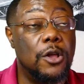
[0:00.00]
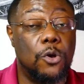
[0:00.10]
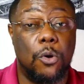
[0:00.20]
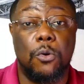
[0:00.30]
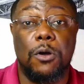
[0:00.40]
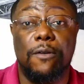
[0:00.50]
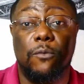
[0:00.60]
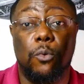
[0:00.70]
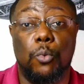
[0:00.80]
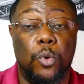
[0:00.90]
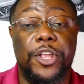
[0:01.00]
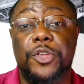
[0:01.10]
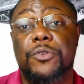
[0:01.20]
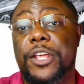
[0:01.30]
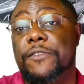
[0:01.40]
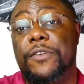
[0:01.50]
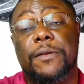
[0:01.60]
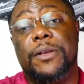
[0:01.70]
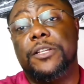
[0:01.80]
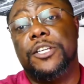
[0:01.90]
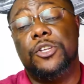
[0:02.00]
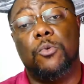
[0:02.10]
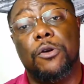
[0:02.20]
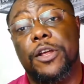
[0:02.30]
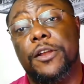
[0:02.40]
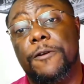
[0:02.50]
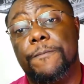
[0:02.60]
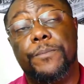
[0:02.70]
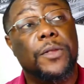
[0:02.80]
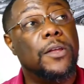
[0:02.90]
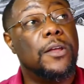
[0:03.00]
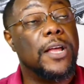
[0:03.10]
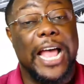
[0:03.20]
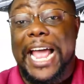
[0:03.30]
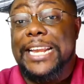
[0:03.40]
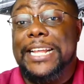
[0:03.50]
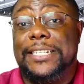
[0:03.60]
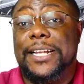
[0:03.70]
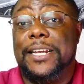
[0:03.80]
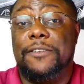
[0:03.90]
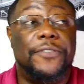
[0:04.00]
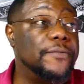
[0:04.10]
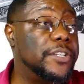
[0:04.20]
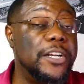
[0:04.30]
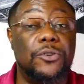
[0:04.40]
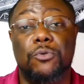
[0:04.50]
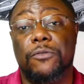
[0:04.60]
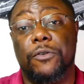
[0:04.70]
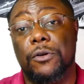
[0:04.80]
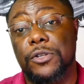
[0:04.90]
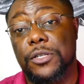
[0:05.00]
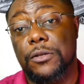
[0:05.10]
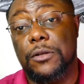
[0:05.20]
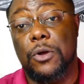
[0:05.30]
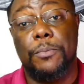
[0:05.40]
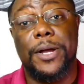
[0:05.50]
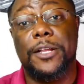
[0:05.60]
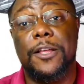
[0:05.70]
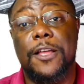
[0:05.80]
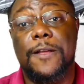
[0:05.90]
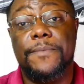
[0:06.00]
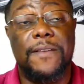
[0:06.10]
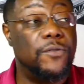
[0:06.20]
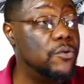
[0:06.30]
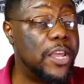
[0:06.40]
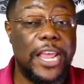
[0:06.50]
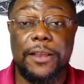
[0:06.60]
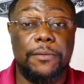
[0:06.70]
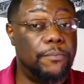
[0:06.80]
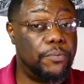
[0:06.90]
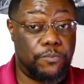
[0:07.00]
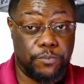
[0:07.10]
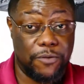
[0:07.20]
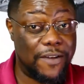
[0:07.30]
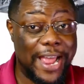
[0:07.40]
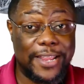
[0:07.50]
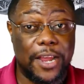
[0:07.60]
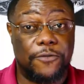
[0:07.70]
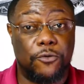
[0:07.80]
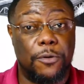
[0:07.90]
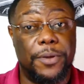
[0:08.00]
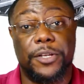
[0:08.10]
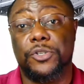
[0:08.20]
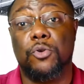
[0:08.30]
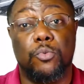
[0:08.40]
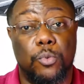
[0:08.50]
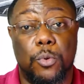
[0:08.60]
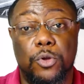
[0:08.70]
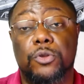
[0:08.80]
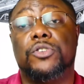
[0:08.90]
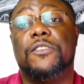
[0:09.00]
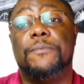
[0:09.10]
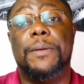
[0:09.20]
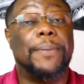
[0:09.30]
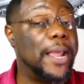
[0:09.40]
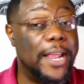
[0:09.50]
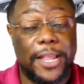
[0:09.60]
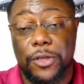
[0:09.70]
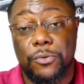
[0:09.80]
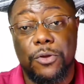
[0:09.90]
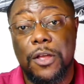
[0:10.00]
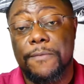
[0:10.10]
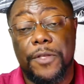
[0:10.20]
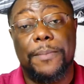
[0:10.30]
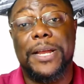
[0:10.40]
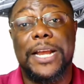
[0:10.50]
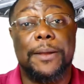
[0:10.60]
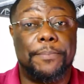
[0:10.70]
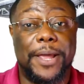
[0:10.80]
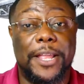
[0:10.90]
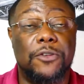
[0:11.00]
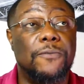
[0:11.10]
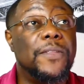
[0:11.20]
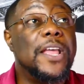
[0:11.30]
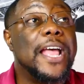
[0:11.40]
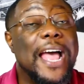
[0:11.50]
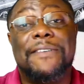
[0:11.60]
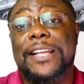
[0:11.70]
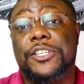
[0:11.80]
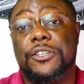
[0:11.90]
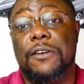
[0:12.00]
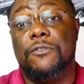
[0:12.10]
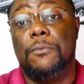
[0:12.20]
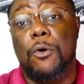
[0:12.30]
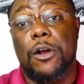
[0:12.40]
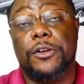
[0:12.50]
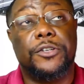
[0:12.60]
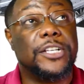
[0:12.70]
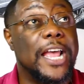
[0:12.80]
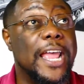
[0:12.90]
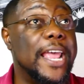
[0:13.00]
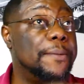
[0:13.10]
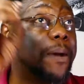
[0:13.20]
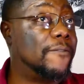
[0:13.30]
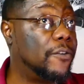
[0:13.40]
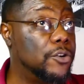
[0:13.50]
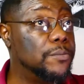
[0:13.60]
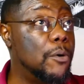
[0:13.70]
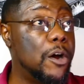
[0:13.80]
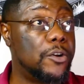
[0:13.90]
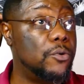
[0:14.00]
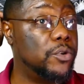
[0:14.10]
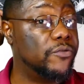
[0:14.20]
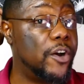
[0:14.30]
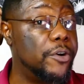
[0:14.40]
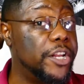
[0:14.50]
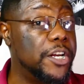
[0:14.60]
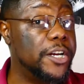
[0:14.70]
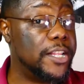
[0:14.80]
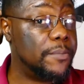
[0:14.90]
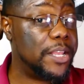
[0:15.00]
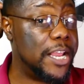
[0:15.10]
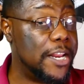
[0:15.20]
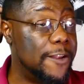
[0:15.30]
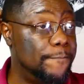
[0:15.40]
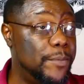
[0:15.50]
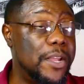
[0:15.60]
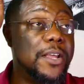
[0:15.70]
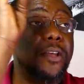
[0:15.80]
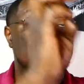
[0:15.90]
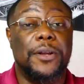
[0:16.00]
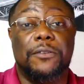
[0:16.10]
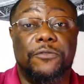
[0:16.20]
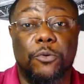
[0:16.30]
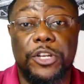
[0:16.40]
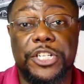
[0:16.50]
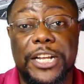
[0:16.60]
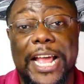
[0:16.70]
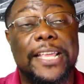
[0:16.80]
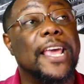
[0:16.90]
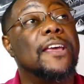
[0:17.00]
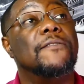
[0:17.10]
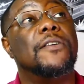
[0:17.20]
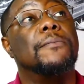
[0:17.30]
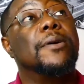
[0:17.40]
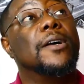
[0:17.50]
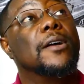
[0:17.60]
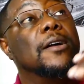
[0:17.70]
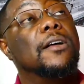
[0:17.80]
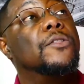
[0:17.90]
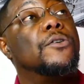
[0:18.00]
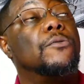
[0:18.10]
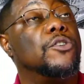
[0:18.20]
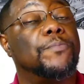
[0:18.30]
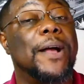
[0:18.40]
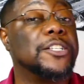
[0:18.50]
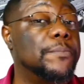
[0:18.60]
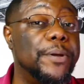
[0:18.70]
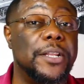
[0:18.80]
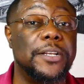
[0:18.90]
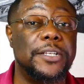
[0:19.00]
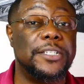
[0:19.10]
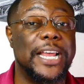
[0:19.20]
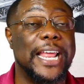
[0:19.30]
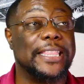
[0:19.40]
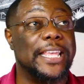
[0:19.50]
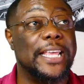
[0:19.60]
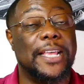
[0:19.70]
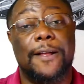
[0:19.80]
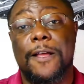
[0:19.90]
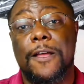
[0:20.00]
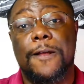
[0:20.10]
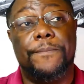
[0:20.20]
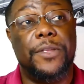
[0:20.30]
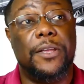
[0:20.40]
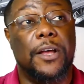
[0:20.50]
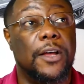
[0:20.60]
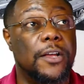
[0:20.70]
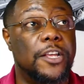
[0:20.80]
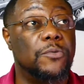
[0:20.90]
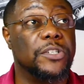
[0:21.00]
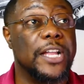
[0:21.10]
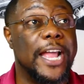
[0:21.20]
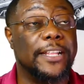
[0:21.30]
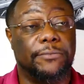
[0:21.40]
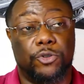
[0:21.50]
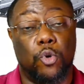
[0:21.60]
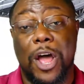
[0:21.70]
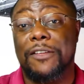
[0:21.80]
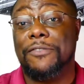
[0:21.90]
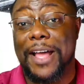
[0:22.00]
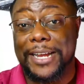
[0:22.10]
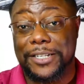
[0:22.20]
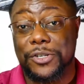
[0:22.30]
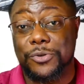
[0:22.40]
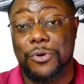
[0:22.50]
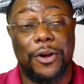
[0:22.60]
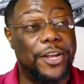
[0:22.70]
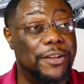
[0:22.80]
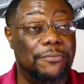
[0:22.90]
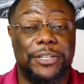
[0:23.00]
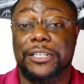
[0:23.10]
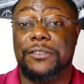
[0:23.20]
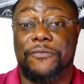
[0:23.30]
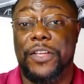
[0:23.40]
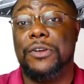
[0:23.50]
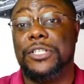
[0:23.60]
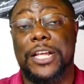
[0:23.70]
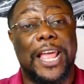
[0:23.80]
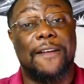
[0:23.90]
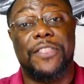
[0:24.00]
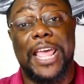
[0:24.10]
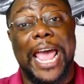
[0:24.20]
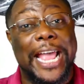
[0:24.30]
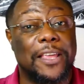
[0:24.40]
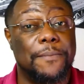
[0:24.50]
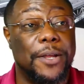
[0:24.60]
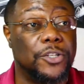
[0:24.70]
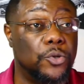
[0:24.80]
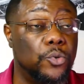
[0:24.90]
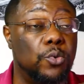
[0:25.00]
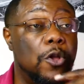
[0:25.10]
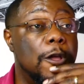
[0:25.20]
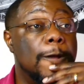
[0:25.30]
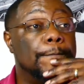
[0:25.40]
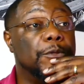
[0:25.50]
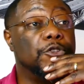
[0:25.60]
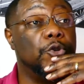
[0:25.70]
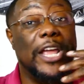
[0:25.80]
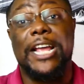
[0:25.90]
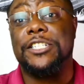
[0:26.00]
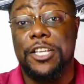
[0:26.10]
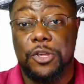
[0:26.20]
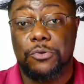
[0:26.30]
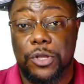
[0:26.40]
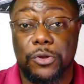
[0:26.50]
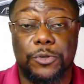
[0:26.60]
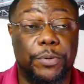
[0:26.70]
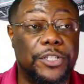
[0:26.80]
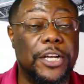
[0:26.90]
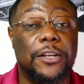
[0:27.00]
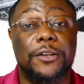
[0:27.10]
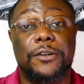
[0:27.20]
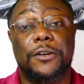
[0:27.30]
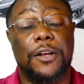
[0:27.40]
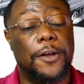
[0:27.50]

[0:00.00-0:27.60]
quo of what you need for them to continue working there. I need 10 to 15 new referrals a month. If you can't provide that for me, there's no use to me paying you the money that I'm paying you. I've had several marketers. My first marketer was very good at the beginning, but unfortunately I gave him other responsibilities that I think he was not qualified to do, or he just failed to have the acumen to execute those particular